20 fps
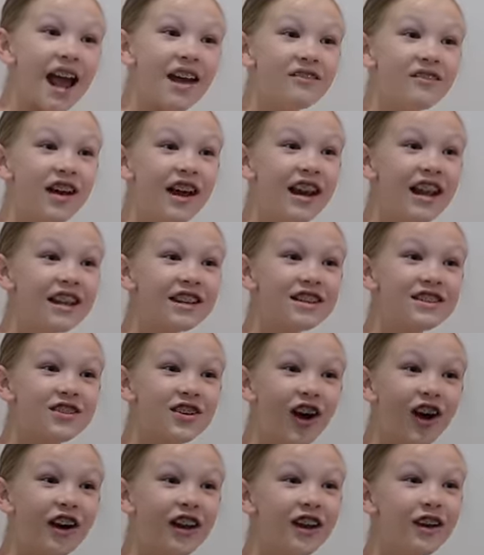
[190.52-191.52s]
came in and
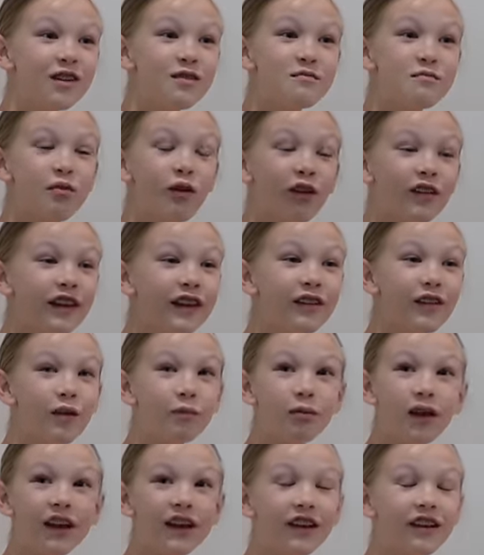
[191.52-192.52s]
started pulling the
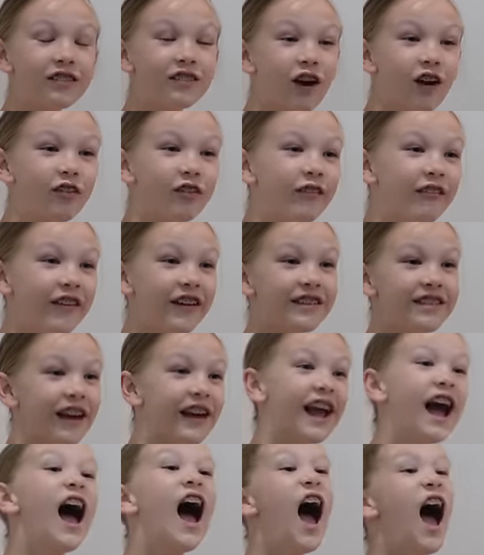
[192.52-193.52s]
blankets off of me
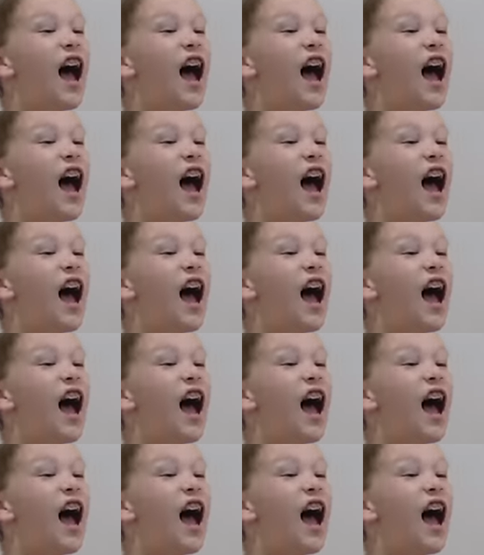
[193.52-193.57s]
saying,